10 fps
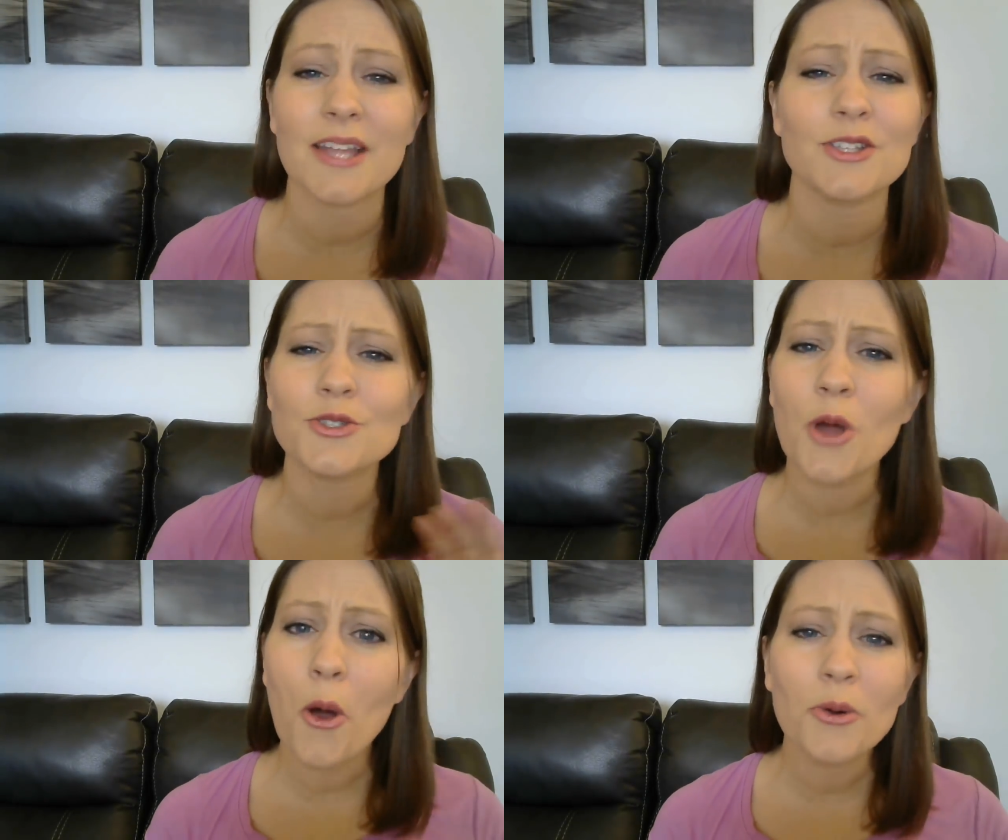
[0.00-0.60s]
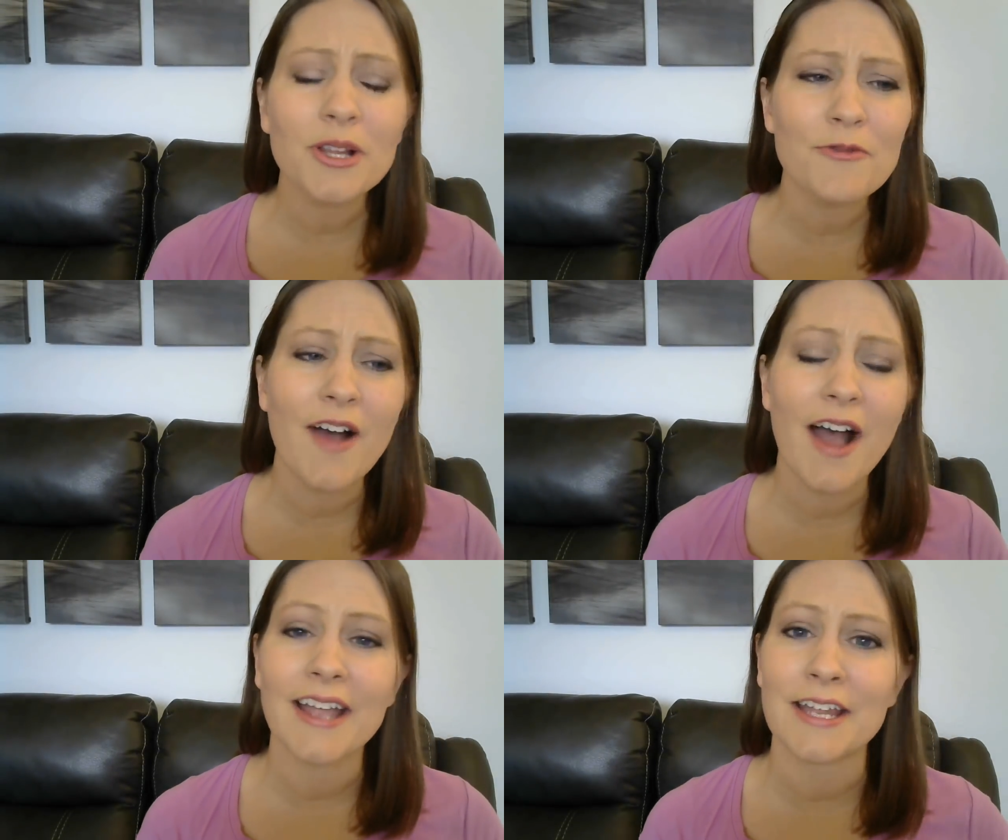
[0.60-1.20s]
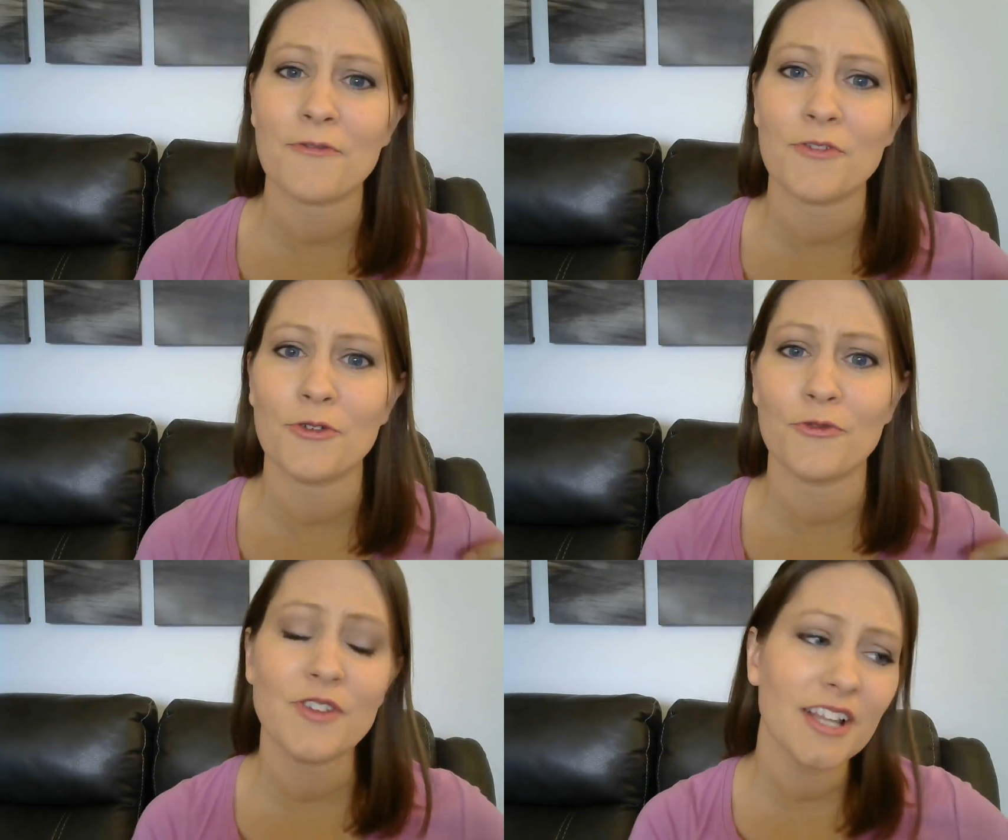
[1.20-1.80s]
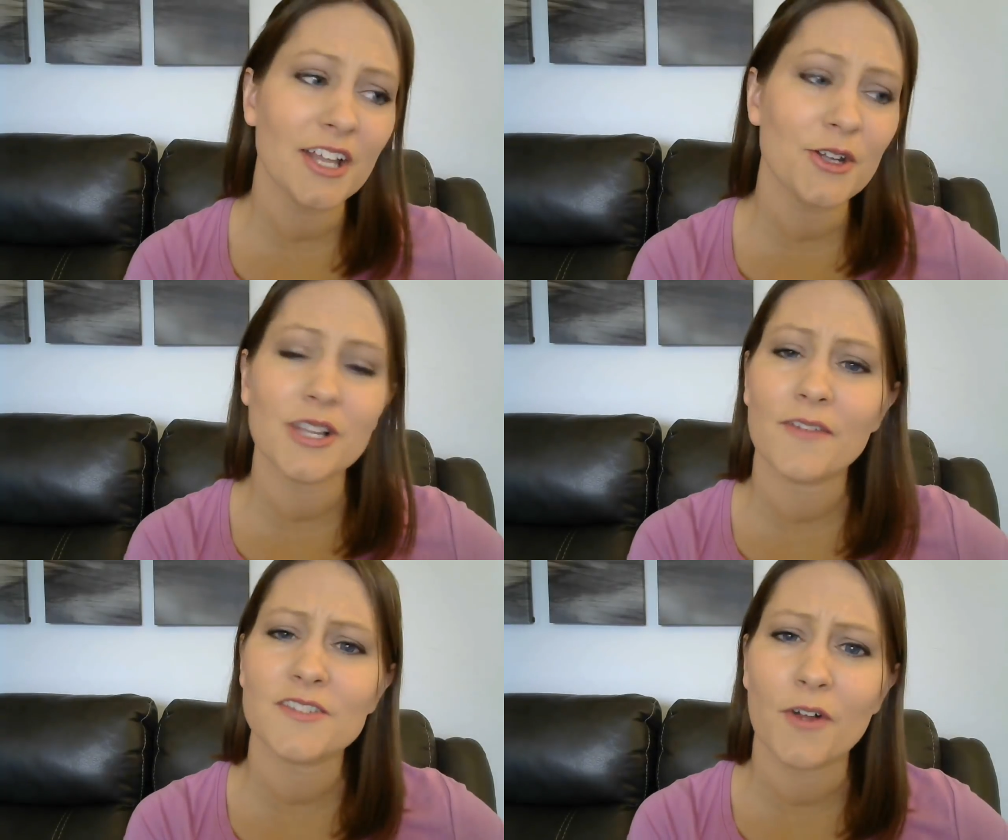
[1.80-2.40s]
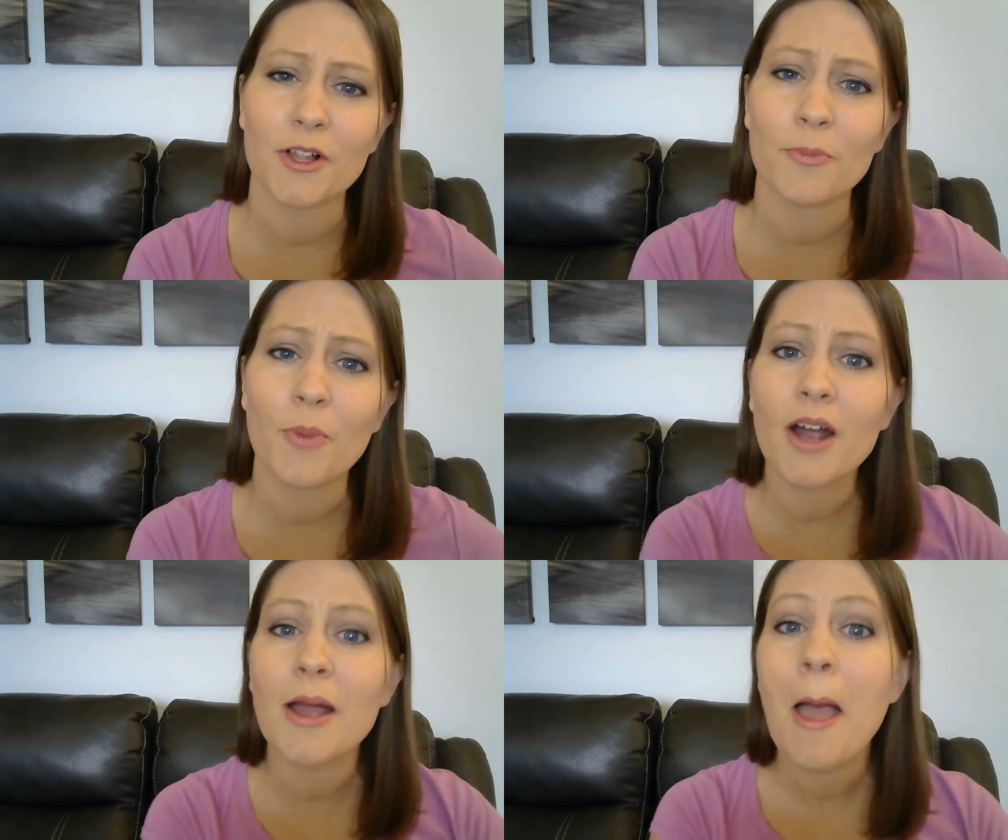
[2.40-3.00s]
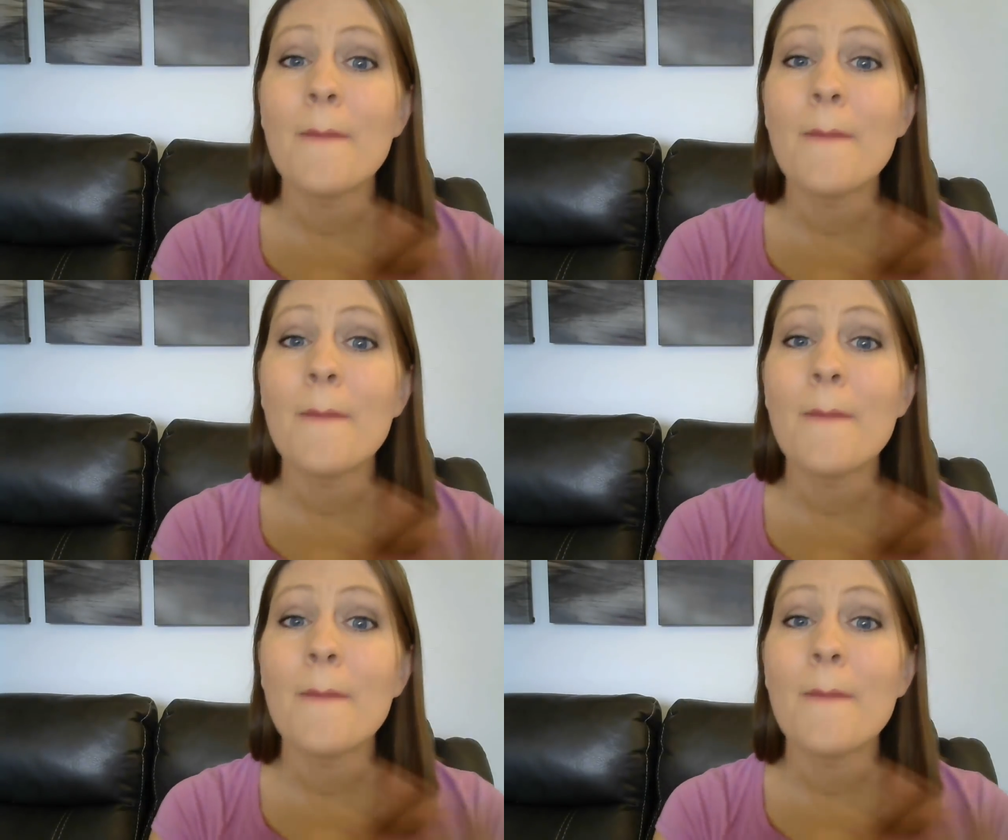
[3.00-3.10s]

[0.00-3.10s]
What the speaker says: It's totally fine if you feel like your life's falling apart